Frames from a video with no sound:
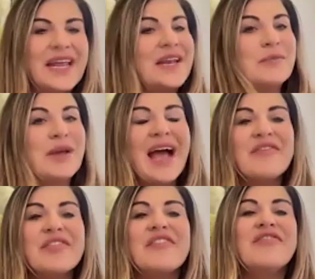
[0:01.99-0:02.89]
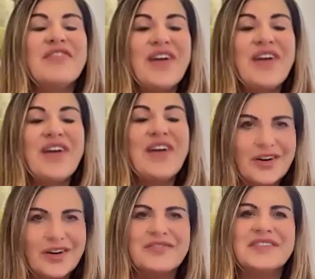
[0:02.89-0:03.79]
And we have the founder
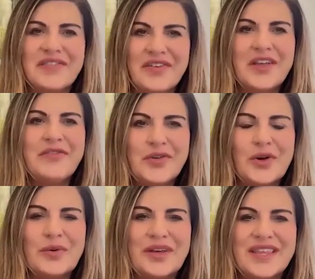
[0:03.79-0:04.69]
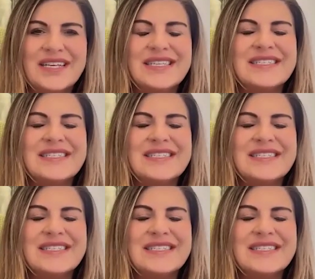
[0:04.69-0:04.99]
of Living Fuel with us.